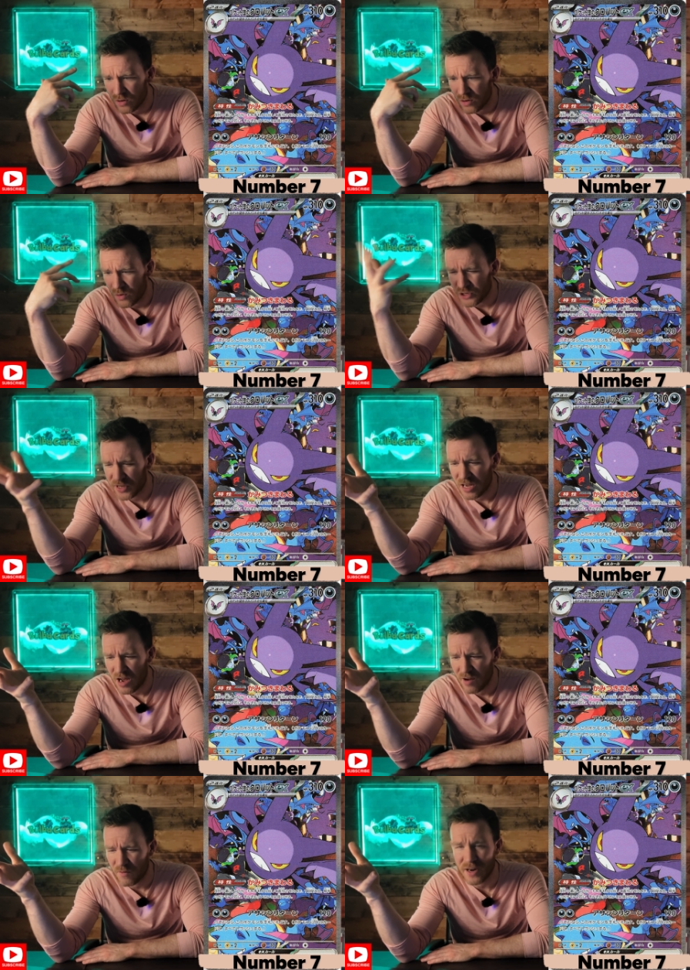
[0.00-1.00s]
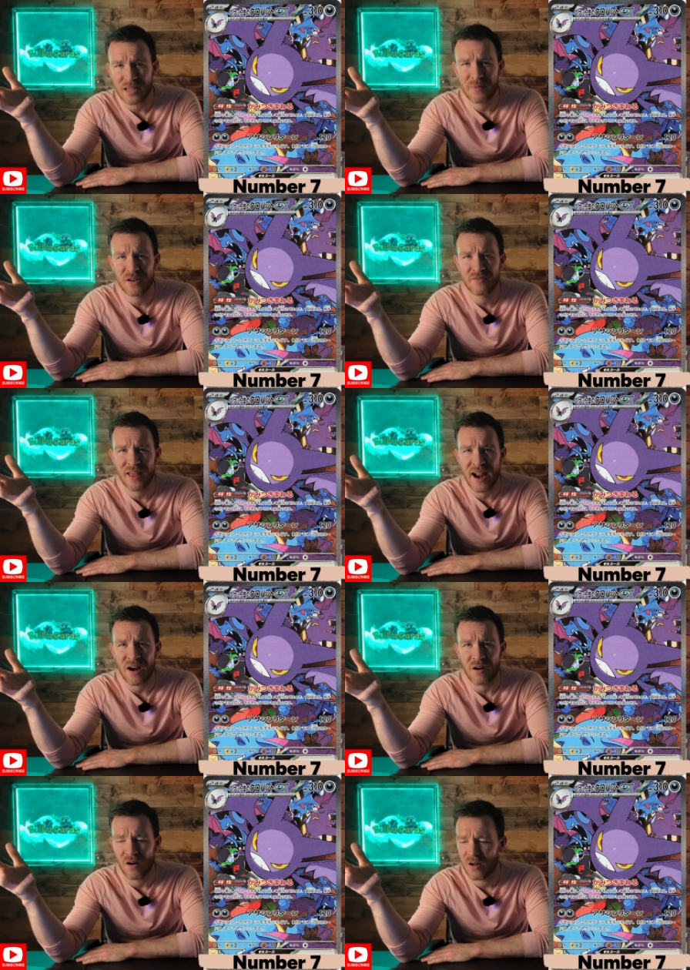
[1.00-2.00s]
or she's hovering in the middle of the
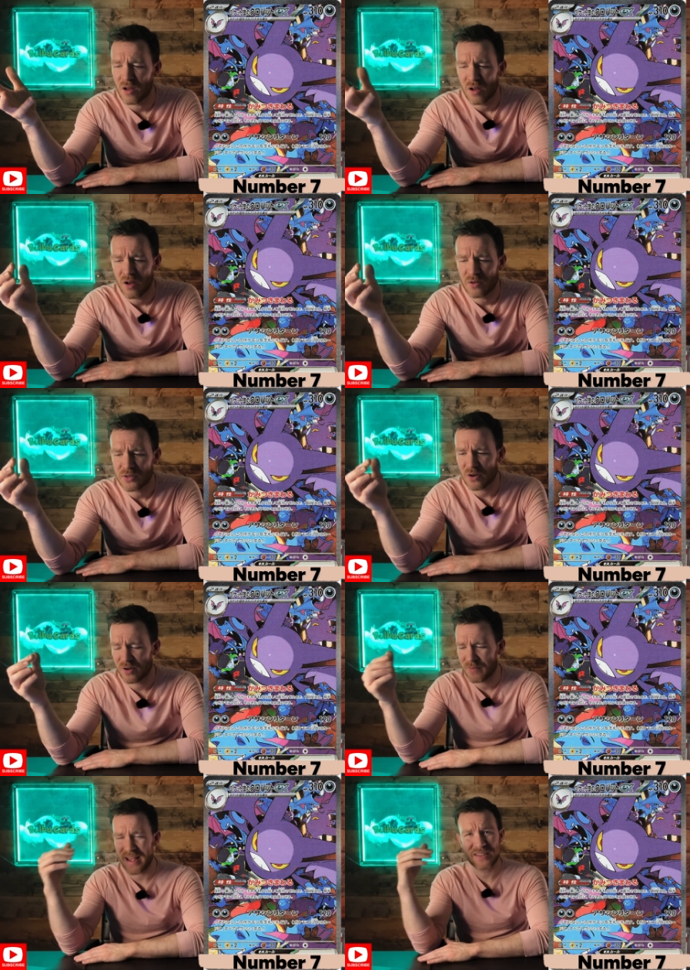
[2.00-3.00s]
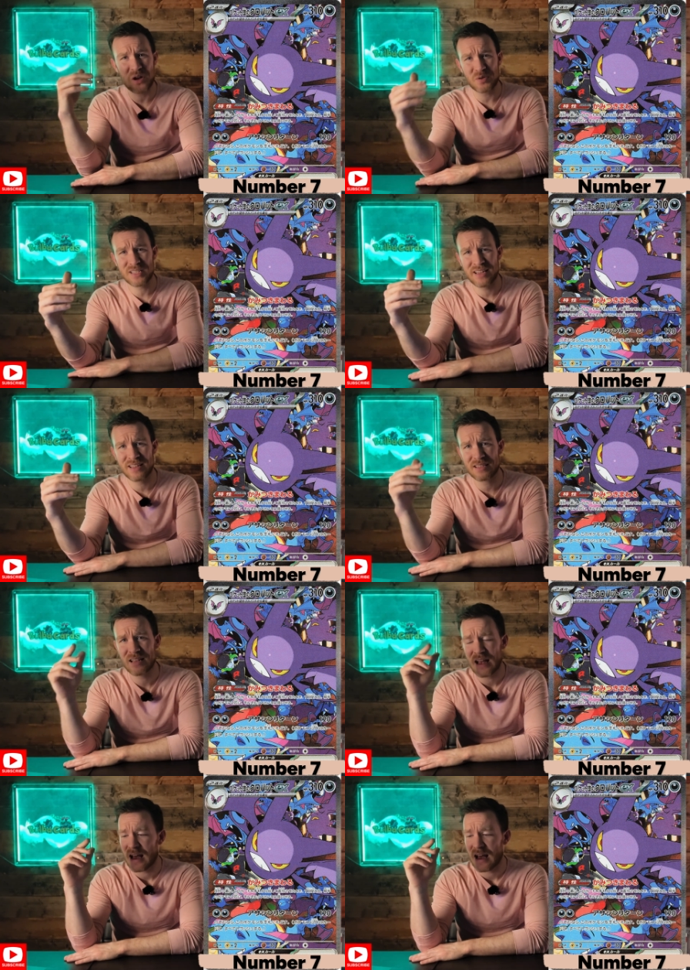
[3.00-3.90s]
air. So it makes no sense.